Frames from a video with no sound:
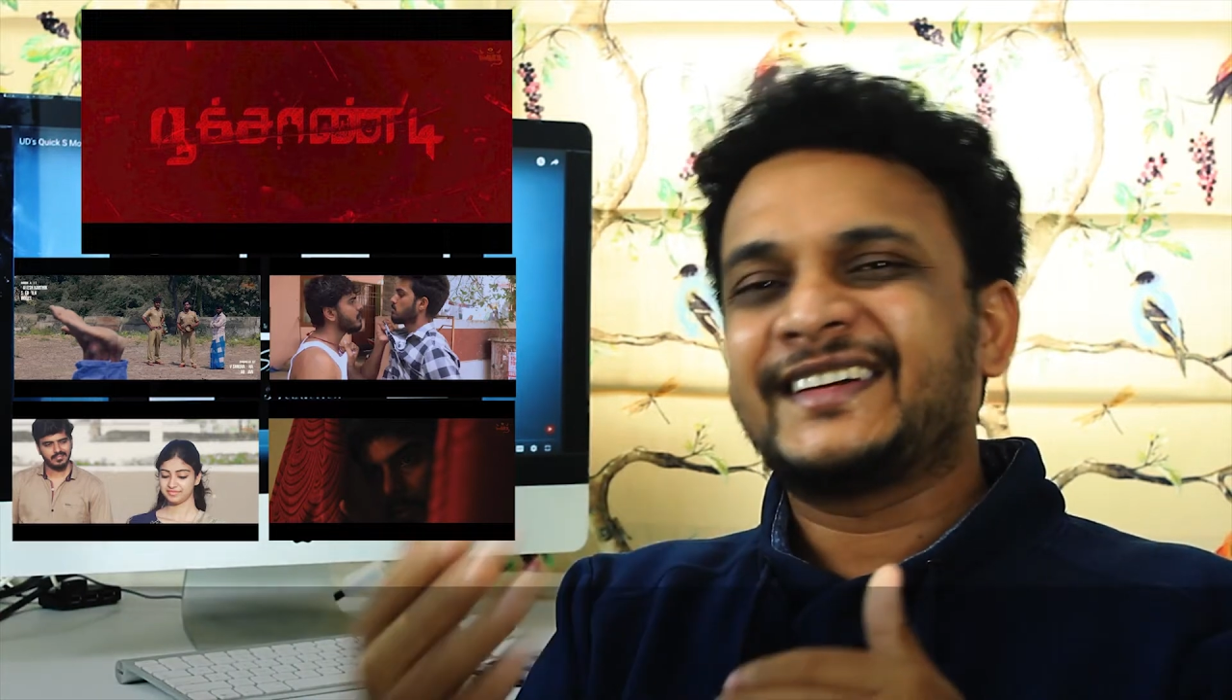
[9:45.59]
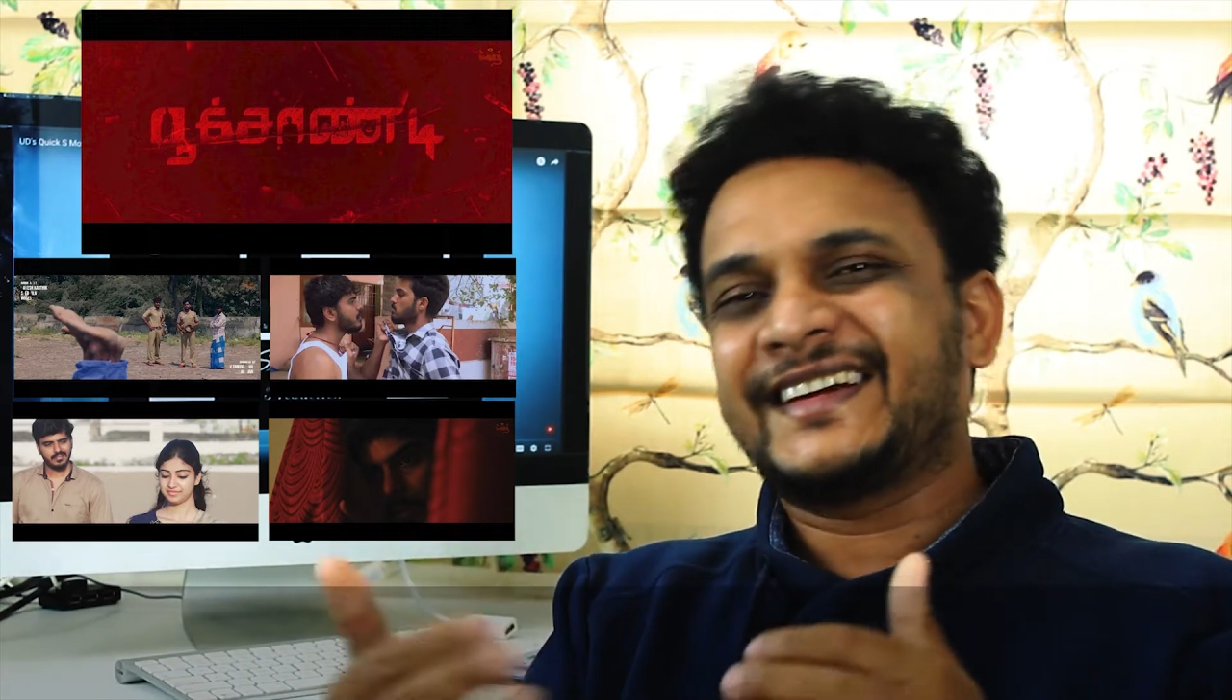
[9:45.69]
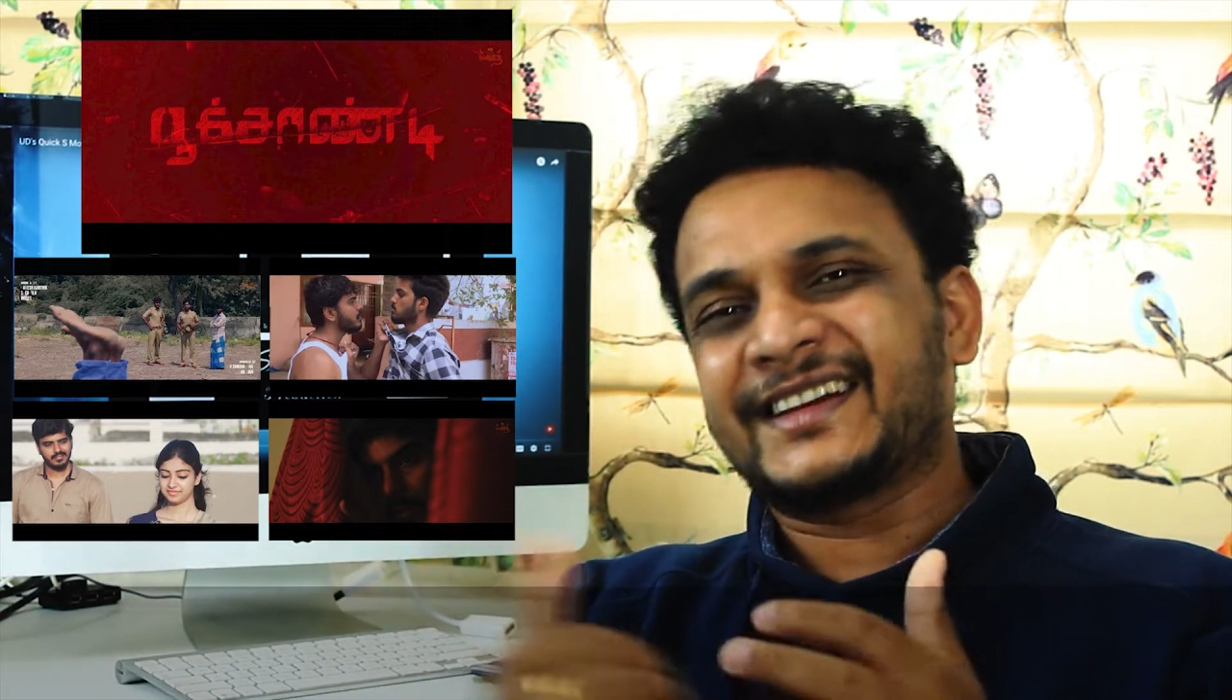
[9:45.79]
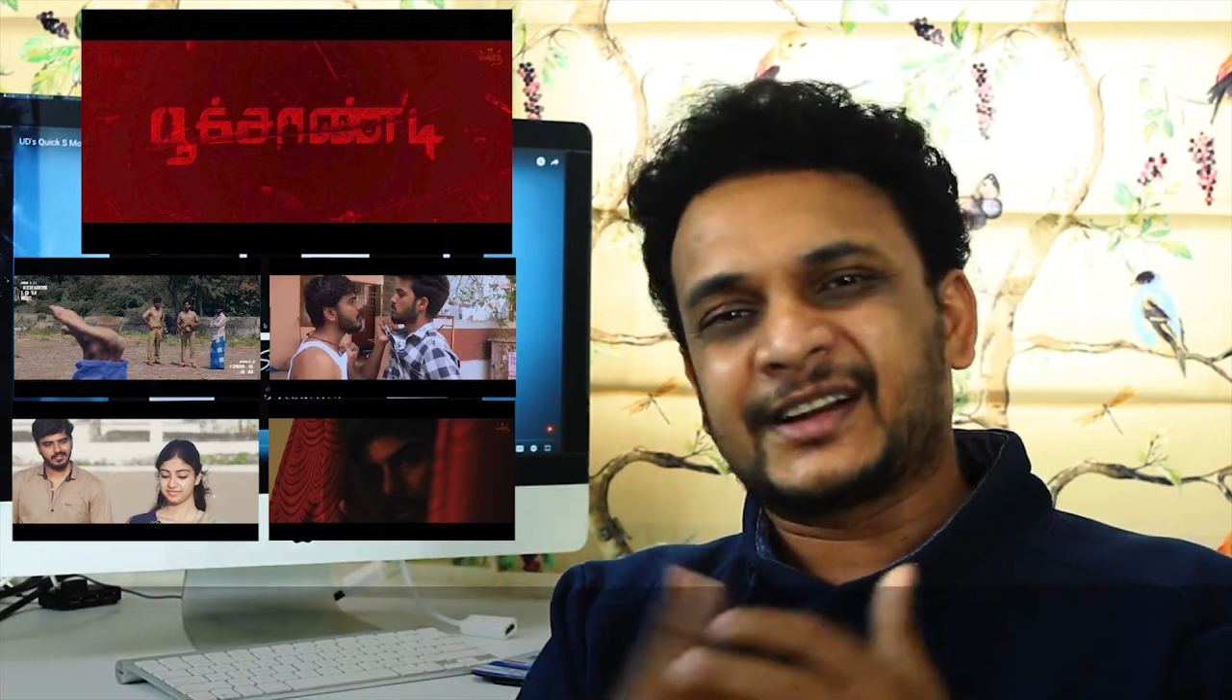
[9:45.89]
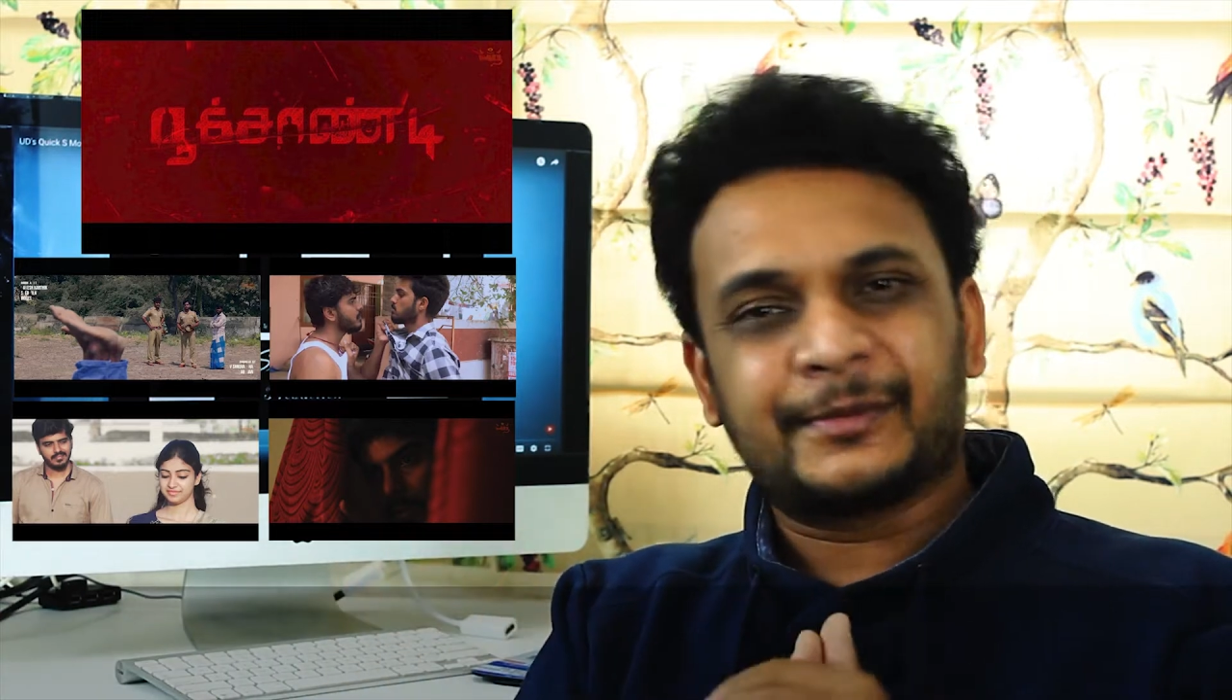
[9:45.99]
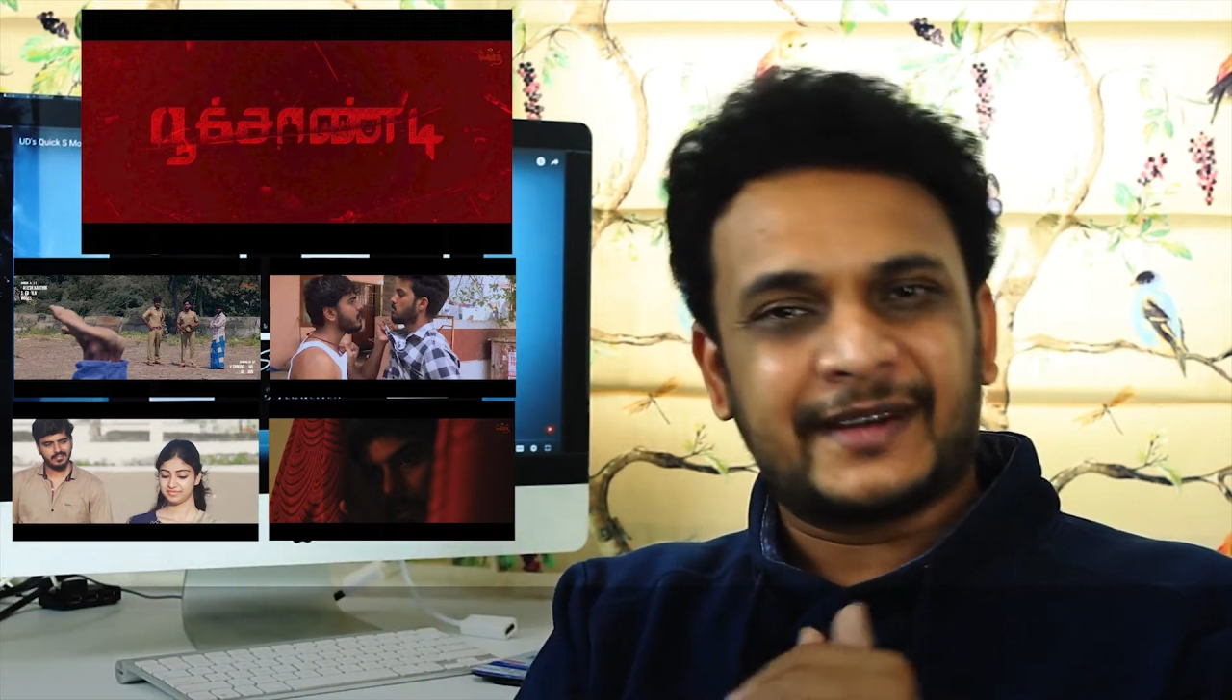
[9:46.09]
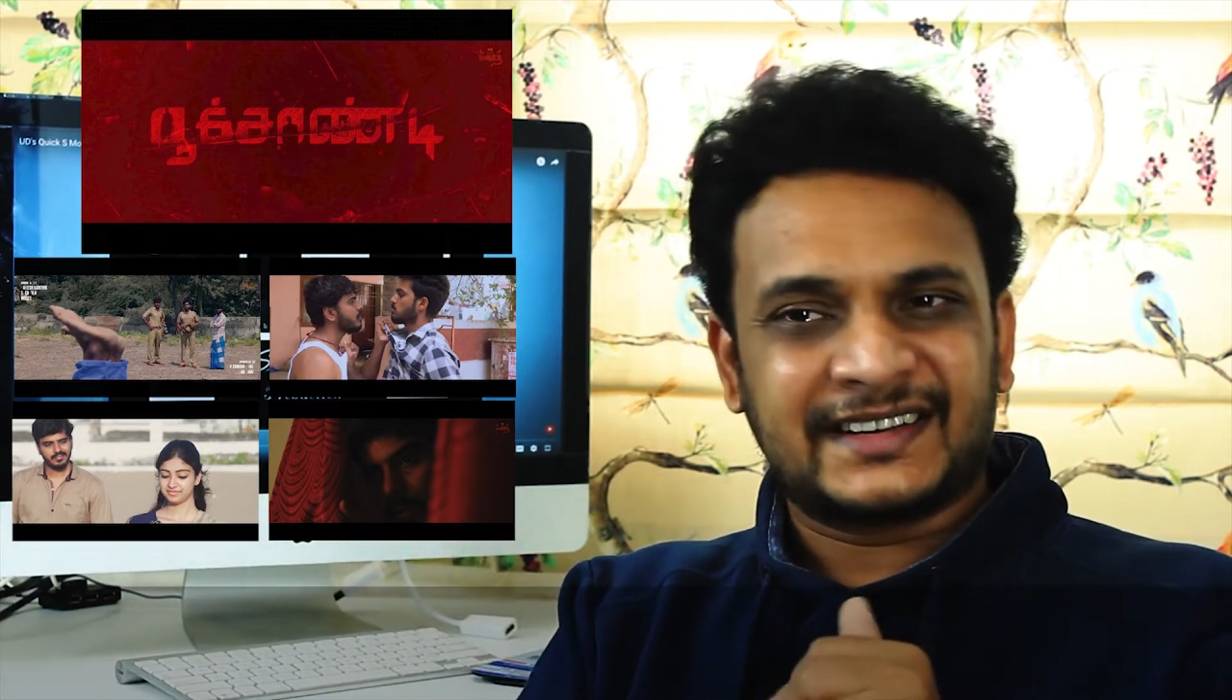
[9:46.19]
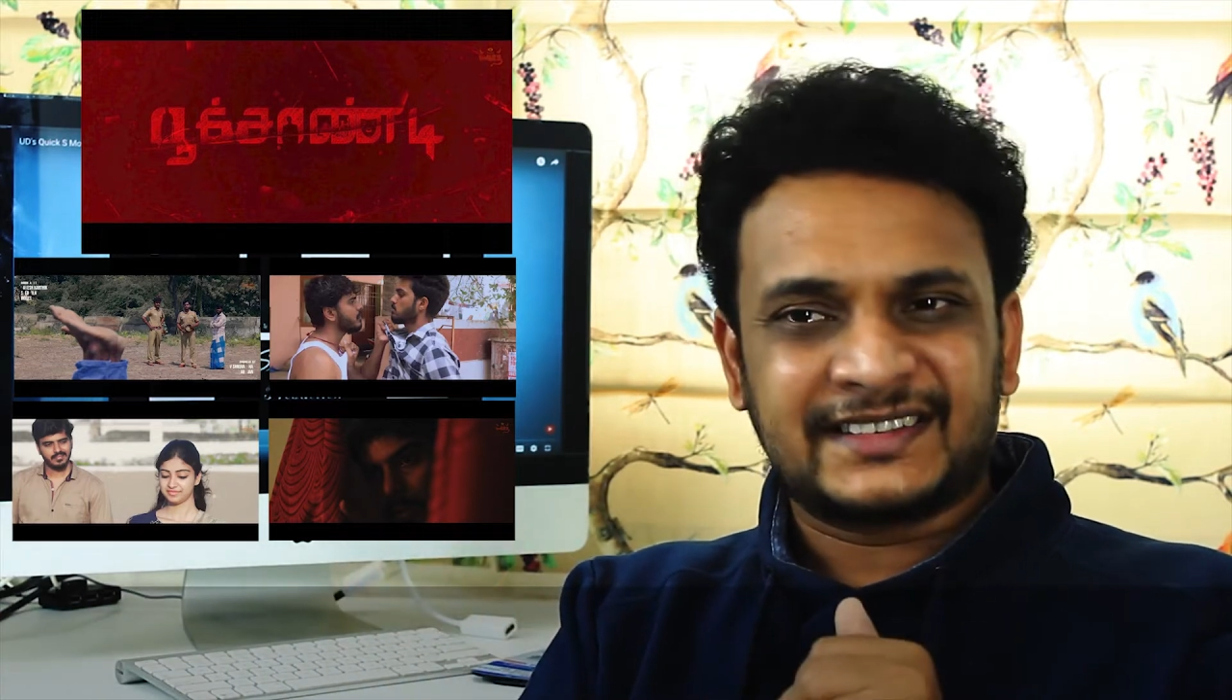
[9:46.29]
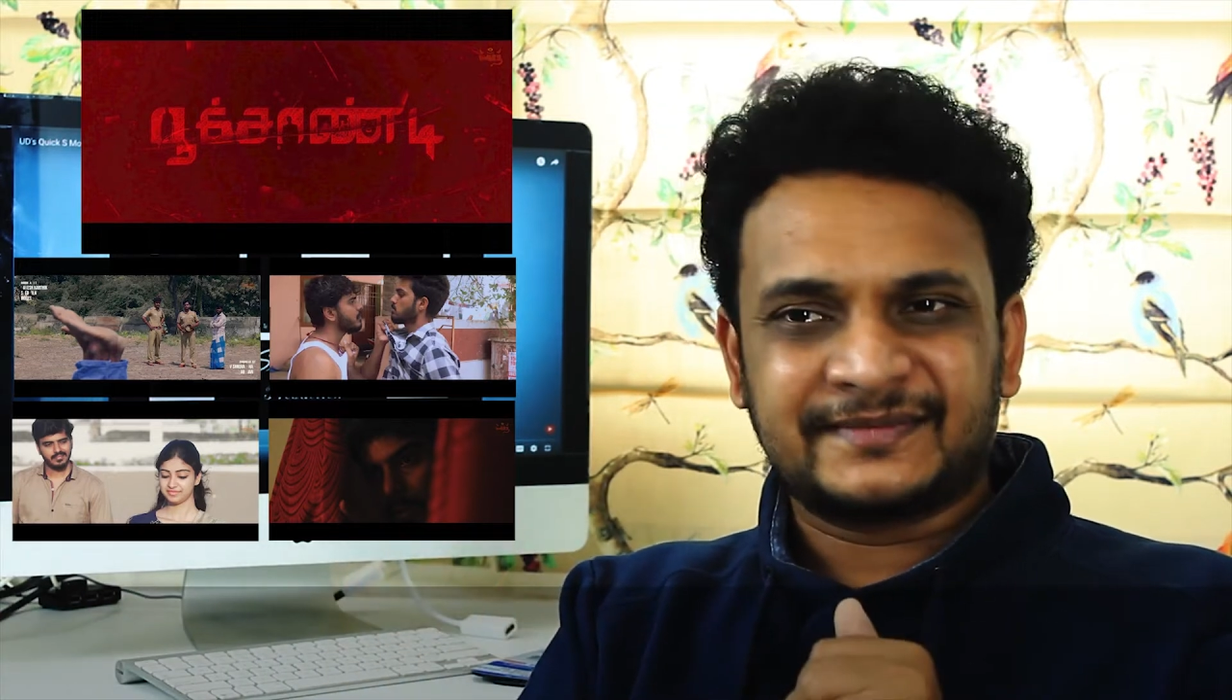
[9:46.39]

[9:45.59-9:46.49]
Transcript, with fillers: technical part.